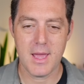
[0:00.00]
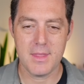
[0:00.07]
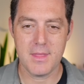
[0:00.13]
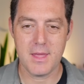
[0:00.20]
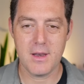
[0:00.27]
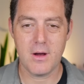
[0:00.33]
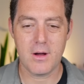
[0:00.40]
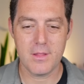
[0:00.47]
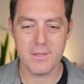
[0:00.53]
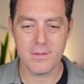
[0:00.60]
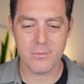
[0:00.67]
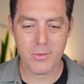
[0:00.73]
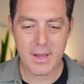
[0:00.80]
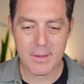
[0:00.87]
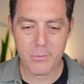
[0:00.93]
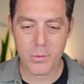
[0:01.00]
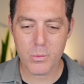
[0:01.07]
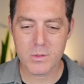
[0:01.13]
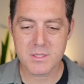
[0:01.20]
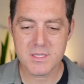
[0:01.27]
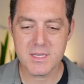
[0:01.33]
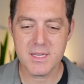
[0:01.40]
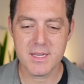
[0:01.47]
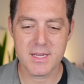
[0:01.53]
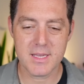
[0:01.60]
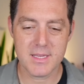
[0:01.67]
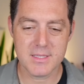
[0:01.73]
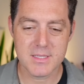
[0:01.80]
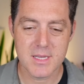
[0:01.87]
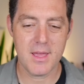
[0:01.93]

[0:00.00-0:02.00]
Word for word: And then on the right, what we're seeing is